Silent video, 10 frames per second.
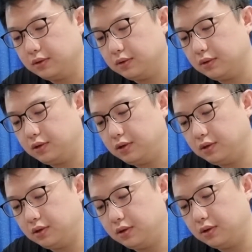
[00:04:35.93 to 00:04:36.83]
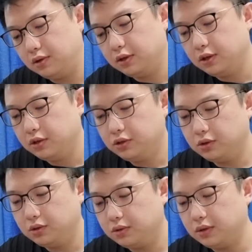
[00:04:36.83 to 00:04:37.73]
Okay,
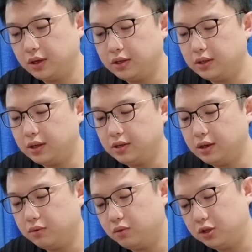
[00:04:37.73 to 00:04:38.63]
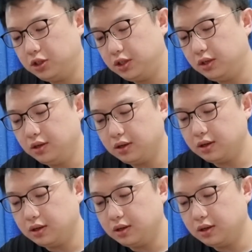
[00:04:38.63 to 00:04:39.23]
so as you're watching,